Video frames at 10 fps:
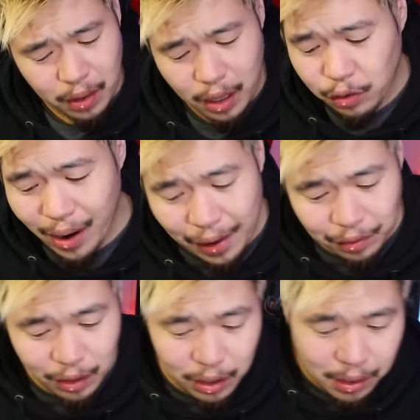Let's try
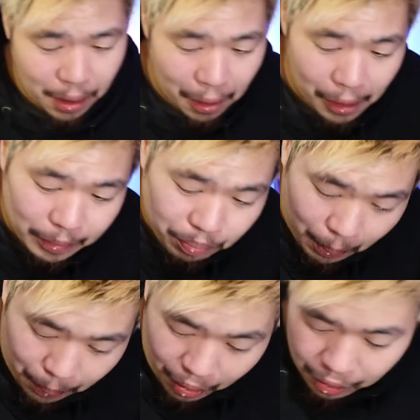out the
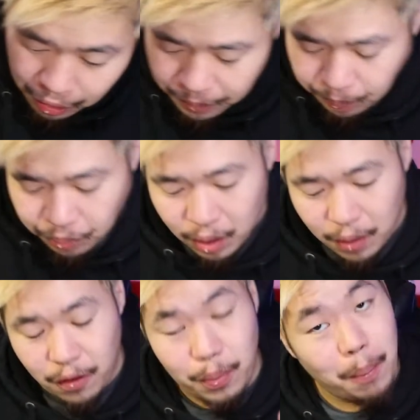burger
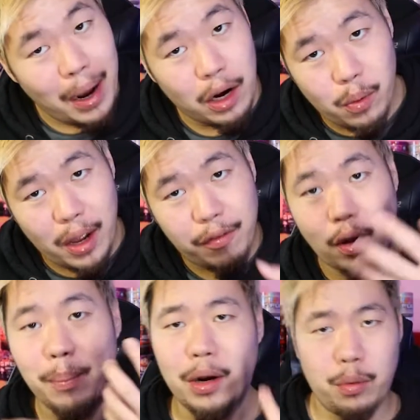from the microwave.
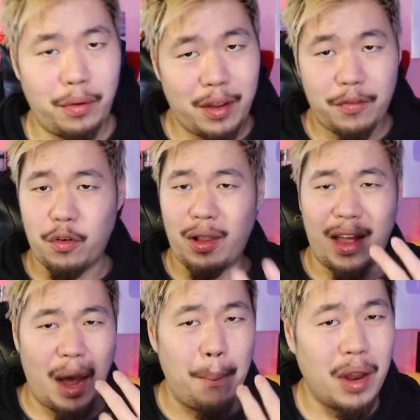So I microwaved it for
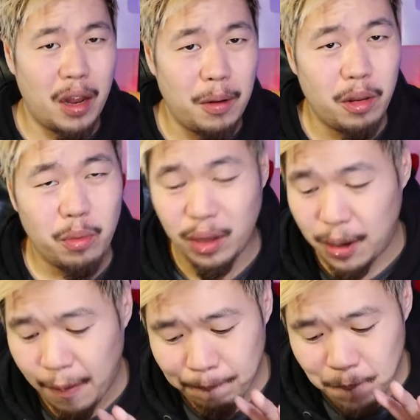like a minute. It's
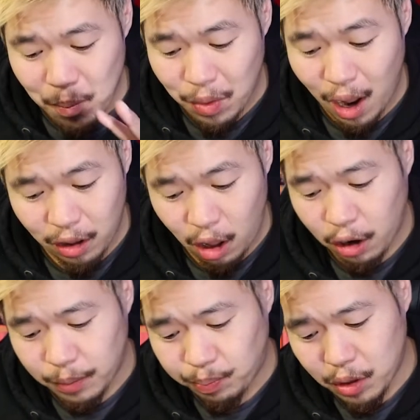really not
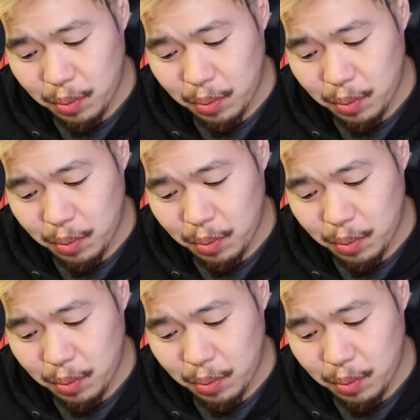long.